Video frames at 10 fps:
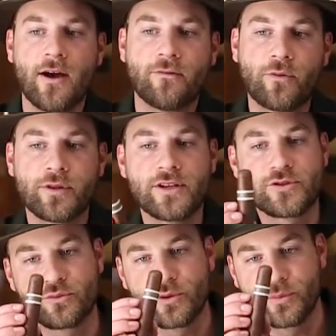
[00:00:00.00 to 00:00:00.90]
for
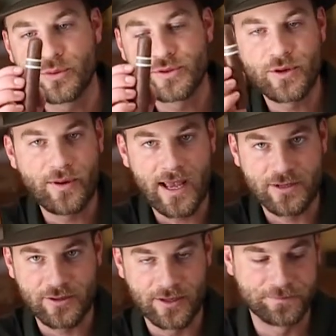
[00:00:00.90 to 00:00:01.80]
this Robusto
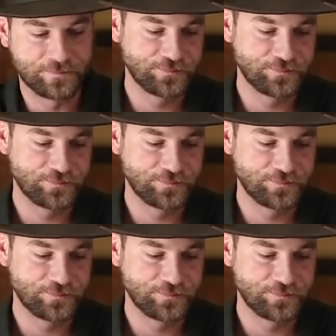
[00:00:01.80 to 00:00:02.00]
Extra.